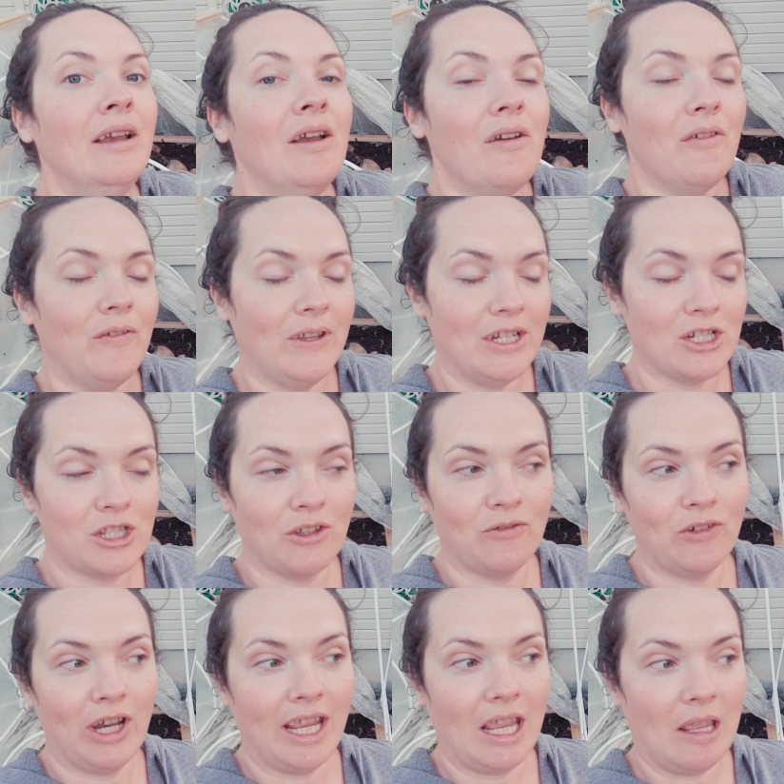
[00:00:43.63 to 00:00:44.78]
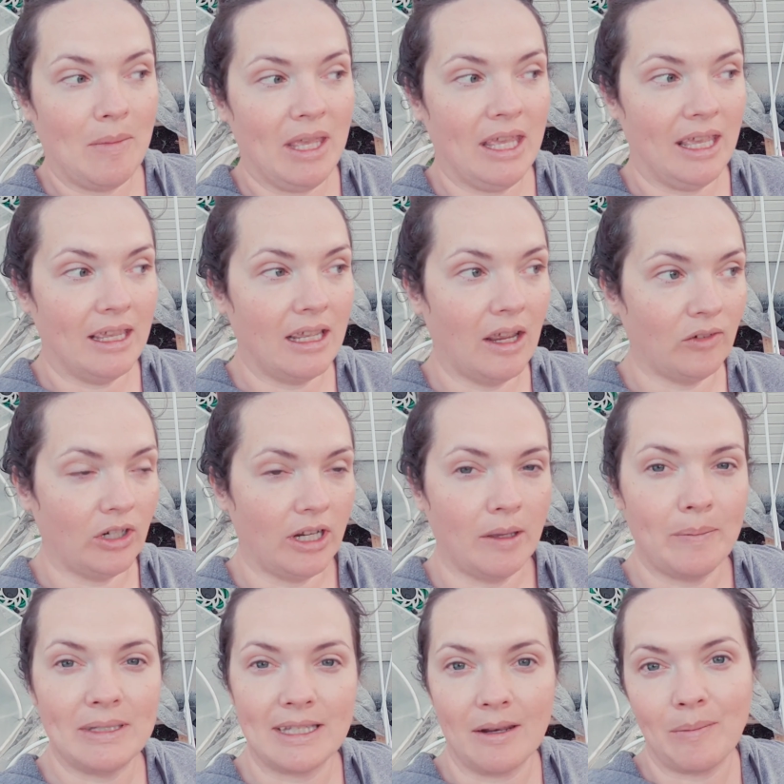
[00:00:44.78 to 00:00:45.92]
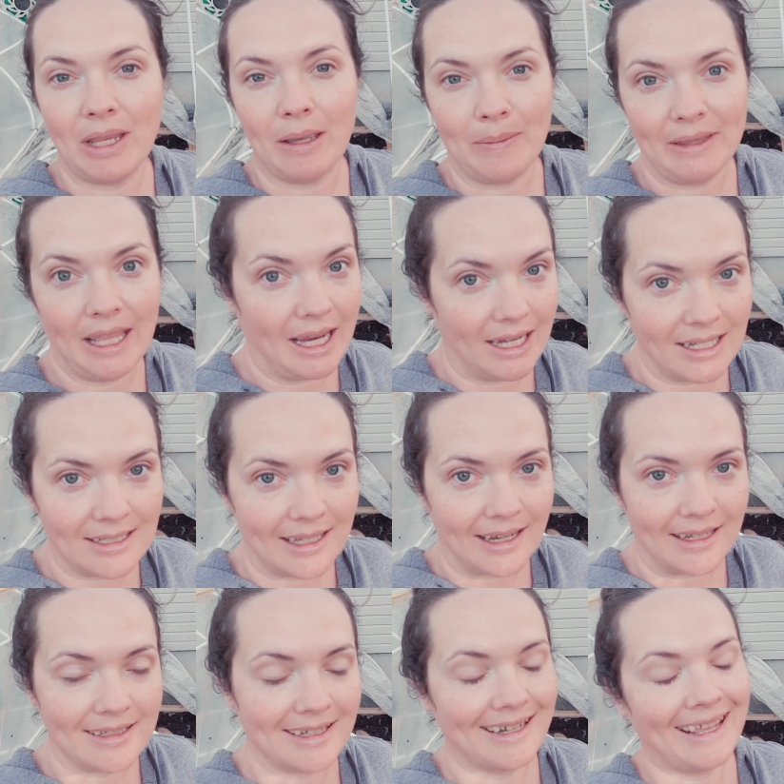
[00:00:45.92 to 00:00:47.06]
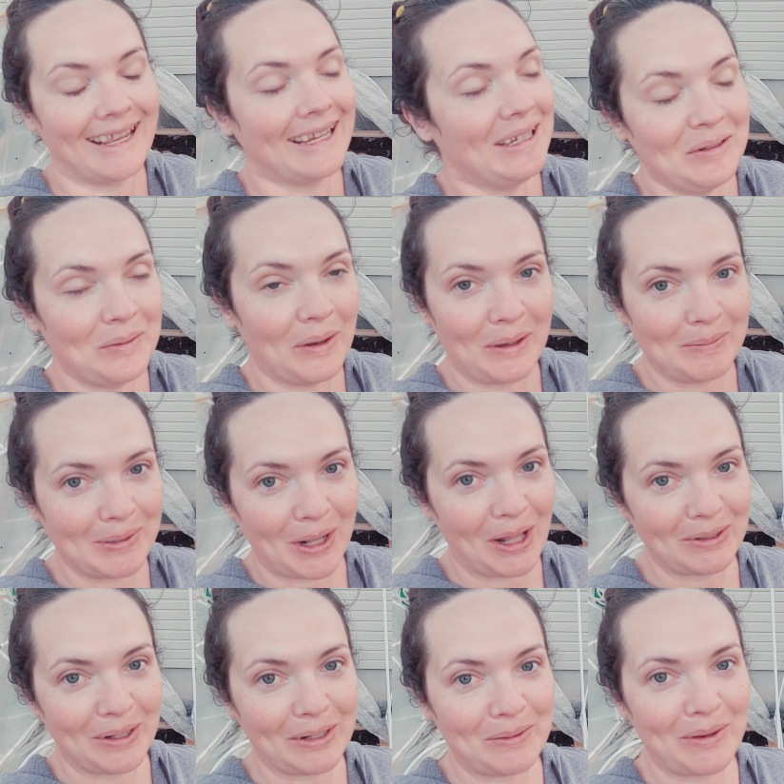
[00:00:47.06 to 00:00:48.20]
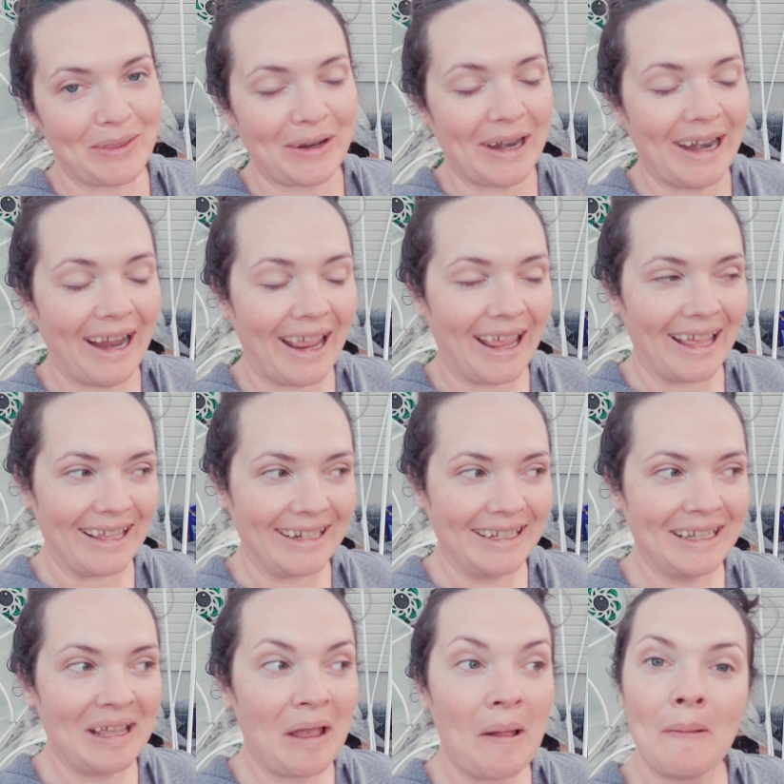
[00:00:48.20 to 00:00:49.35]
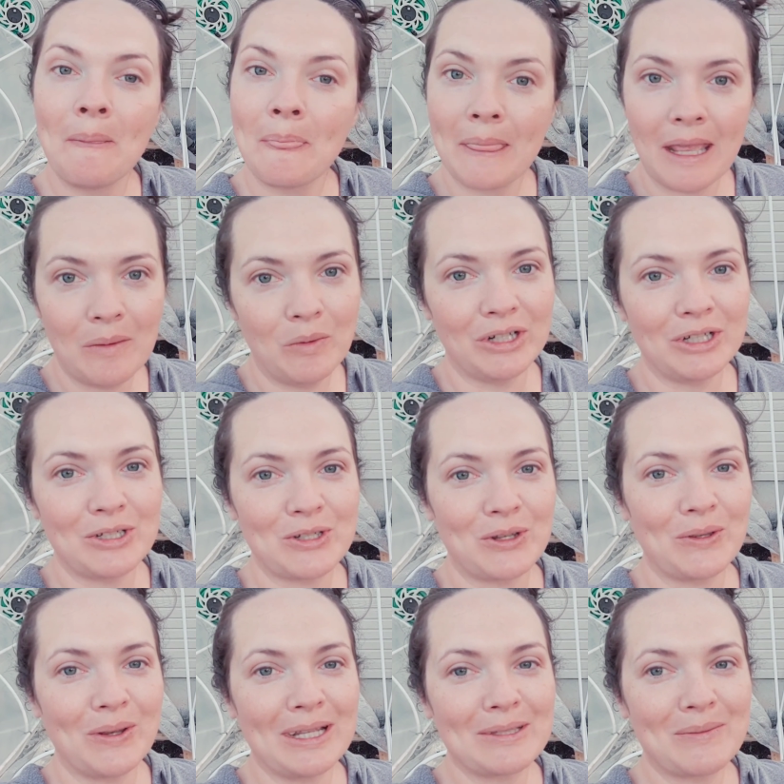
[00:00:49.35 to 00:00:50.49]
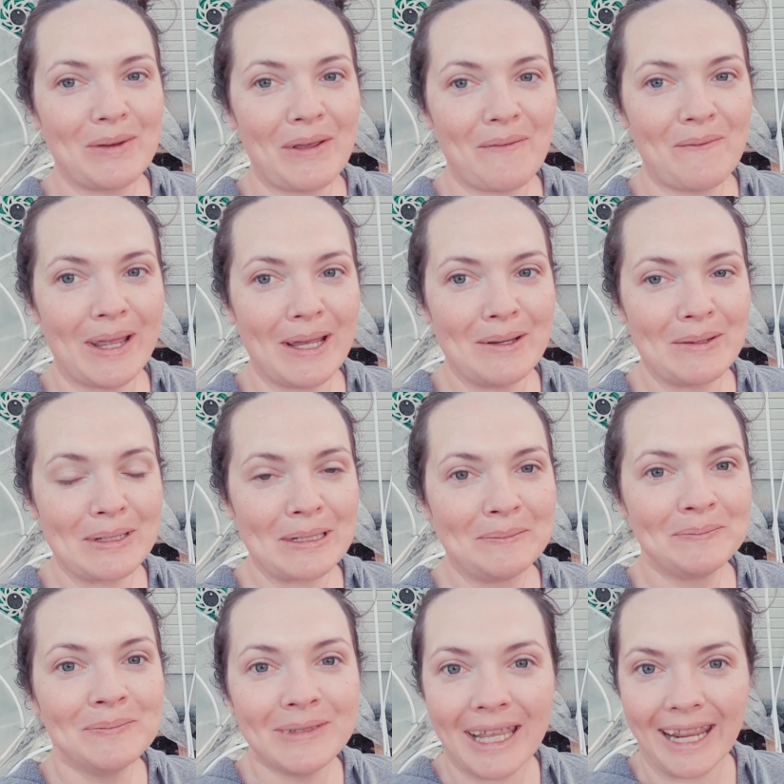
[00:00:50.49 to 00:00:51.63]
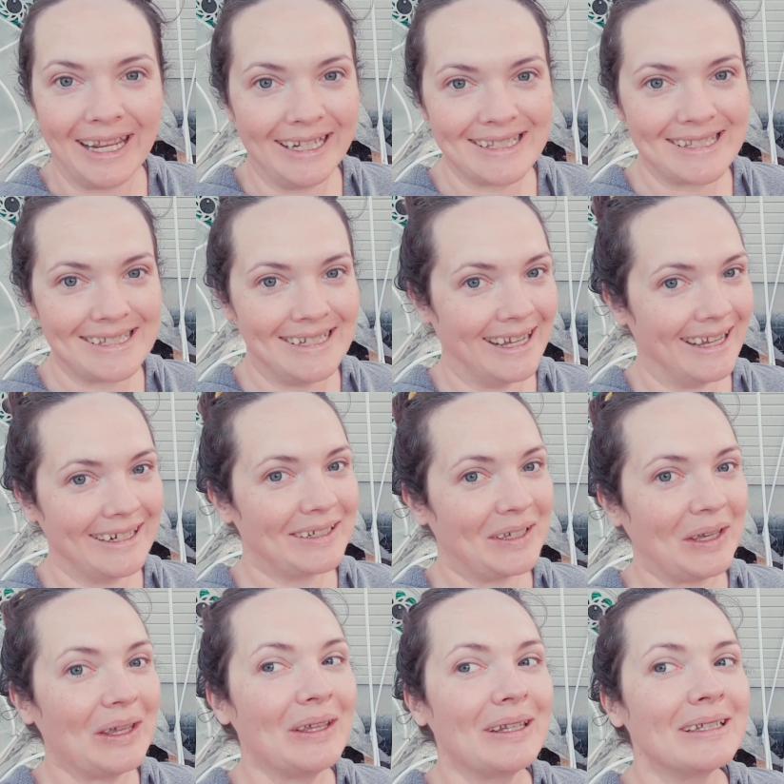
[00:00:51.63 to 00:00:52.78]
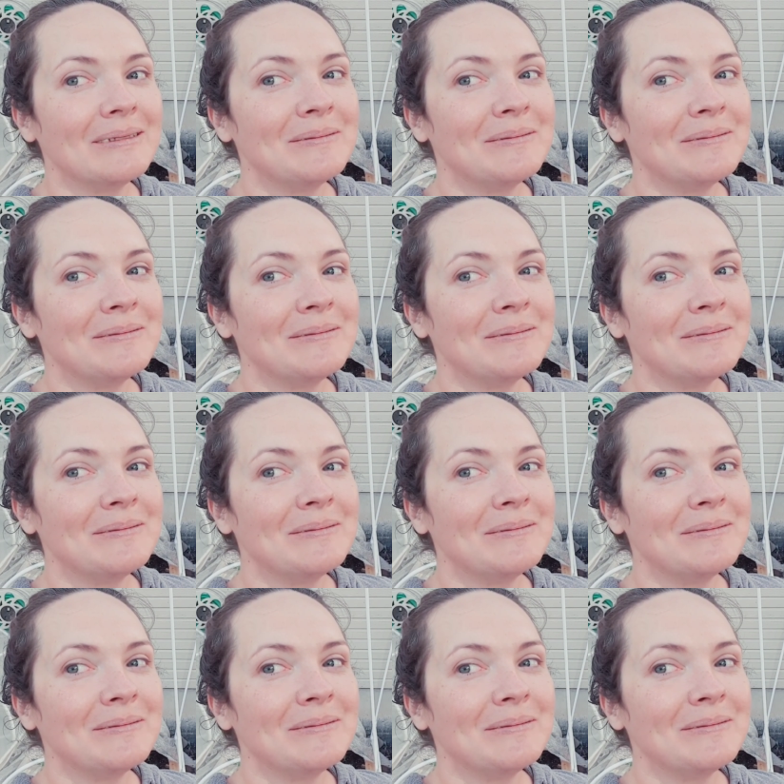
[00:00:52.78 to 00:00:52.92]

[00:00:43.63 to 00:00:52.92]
finish the frame and cover it up. It's going to be up in the 80s again today. Welcome to Colorado weather. And wanted to show you guys what I found. It's not good.